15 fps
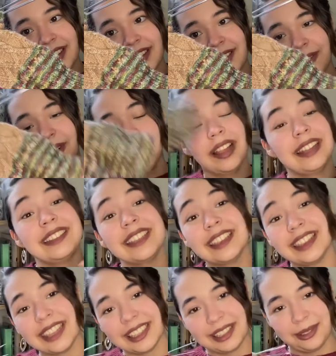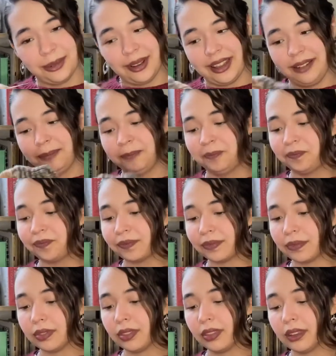well, I did this one
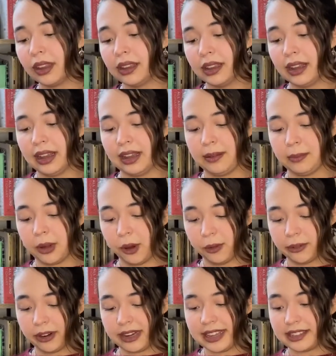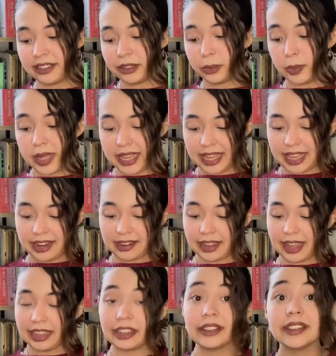um, over Easter weekend.
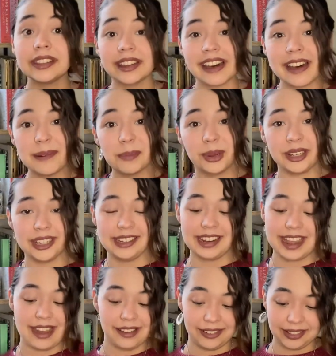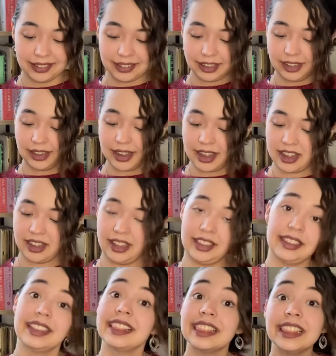I could not put it down. I
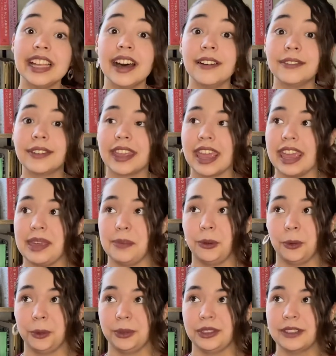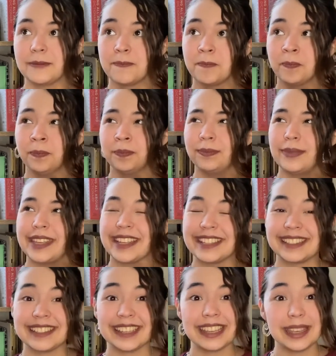love cables
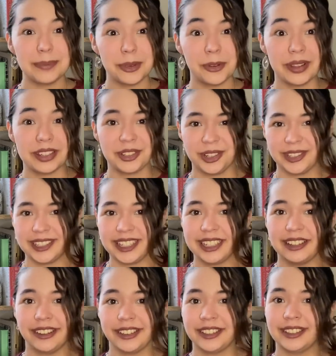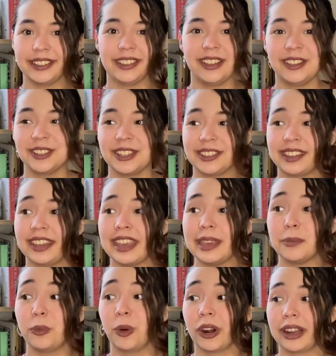because they keep you interested. You you just
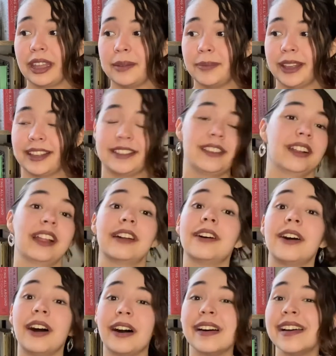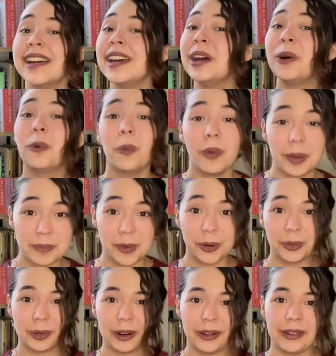keep working because you're like, oh, one more
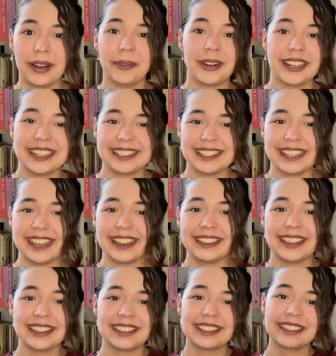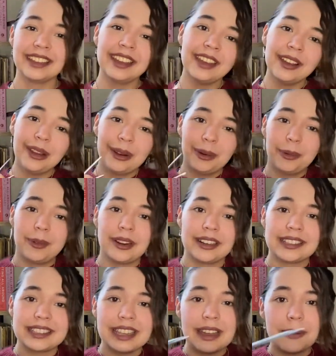row. I want to see how this
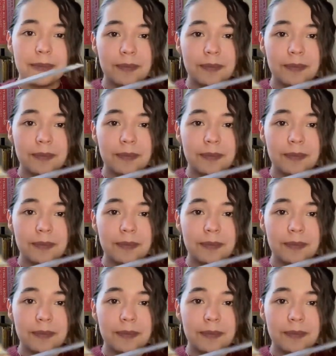works up.